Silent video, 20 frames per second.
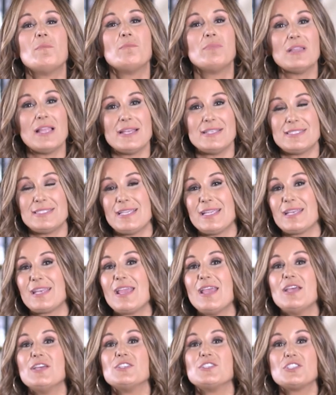a blessing
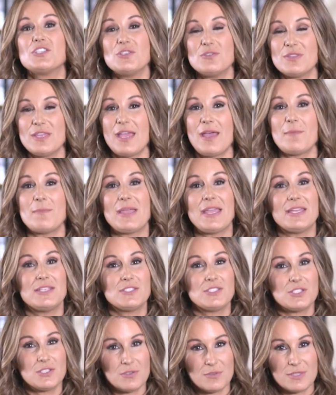to them
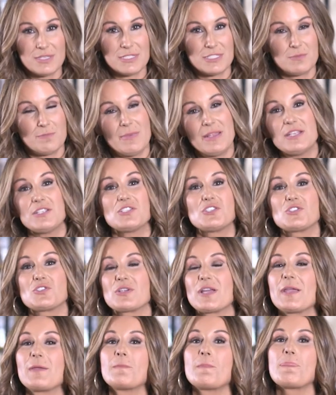and to this
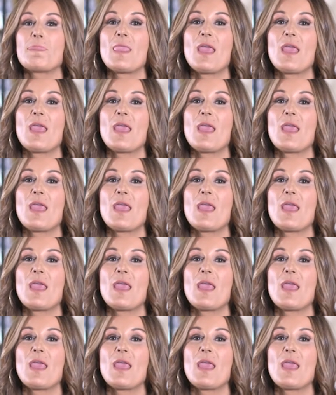ministry.